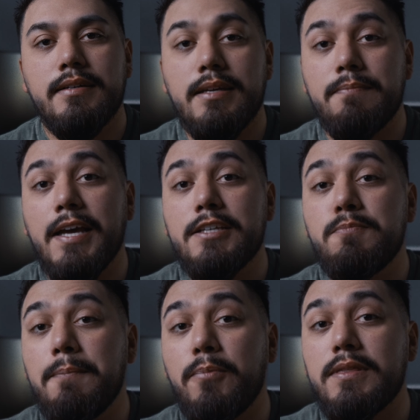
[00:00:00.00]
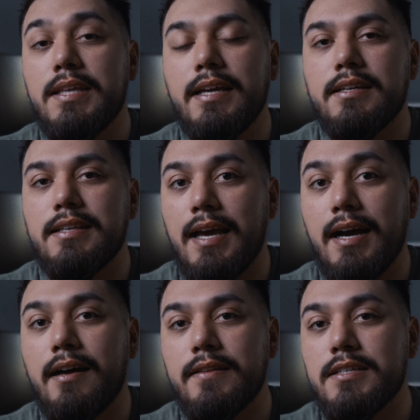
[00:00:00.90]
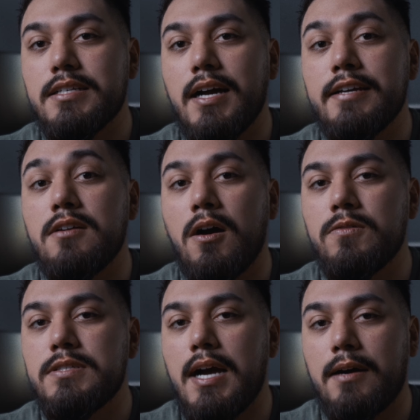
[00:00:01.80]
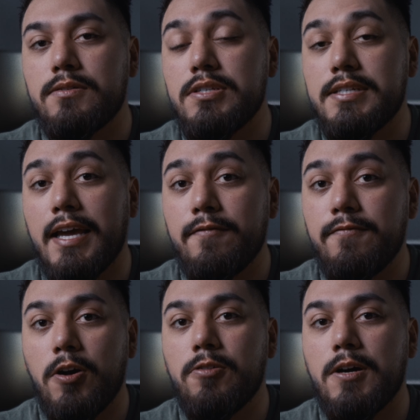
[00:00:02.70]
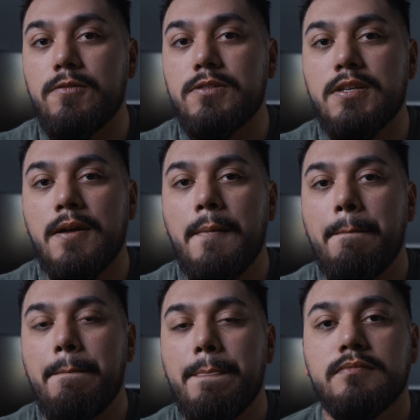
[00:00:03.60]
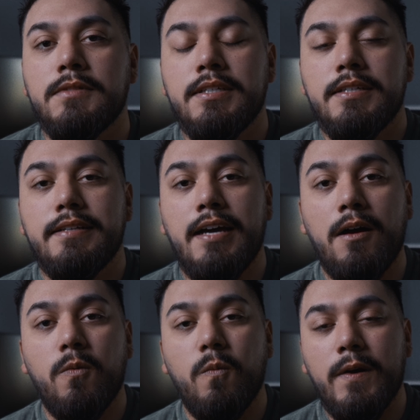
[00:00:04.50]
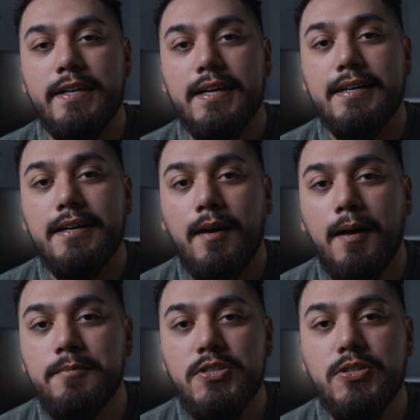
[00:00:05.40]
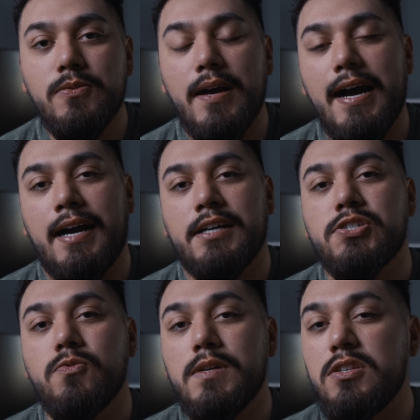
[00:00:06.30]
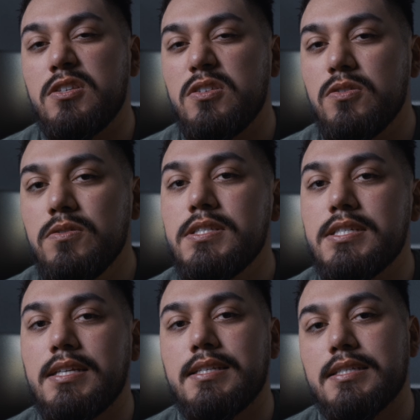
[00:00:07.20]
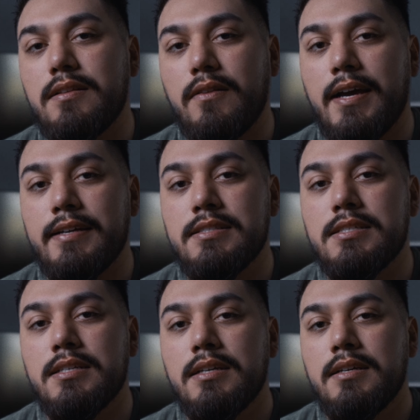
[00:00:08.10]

It makes people think, yeah, this guy knows how to take photos. Chapter 2. Now, when it comes to actually using this lens,